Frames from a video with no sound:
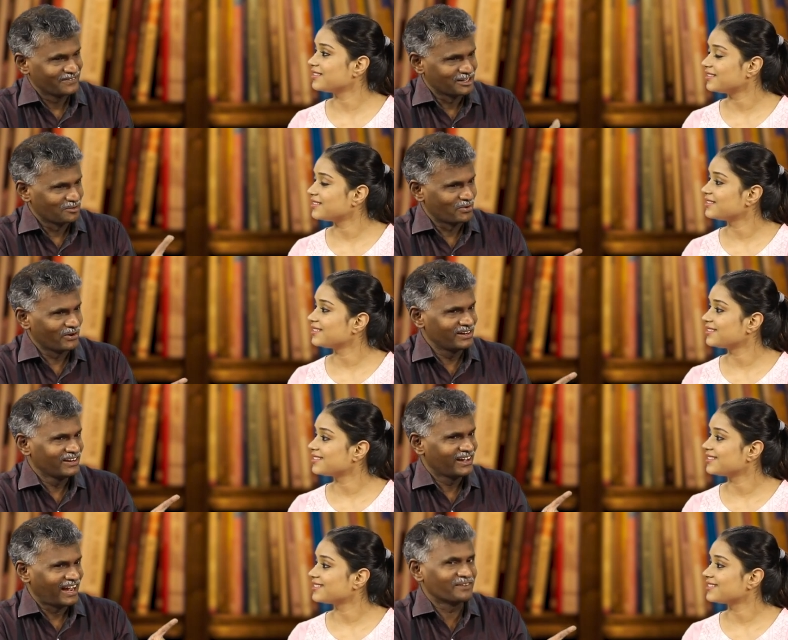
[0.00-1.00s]
Speaker 1: with the ball
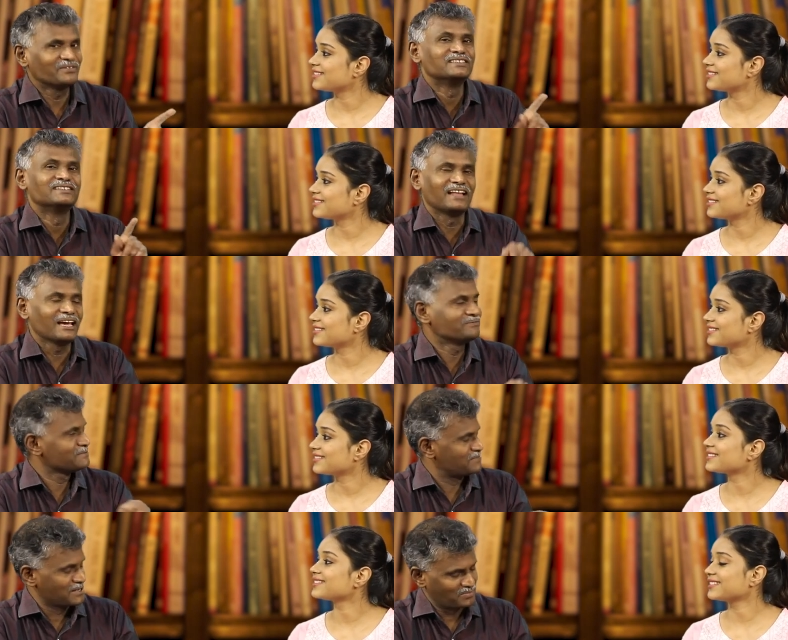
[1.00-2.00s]
and with life
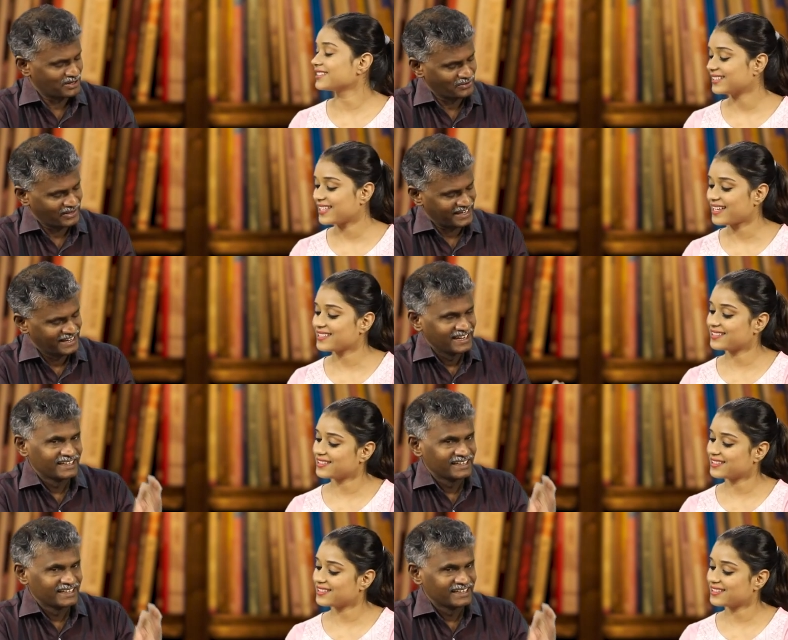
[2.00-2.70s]
of people. Okay, yes.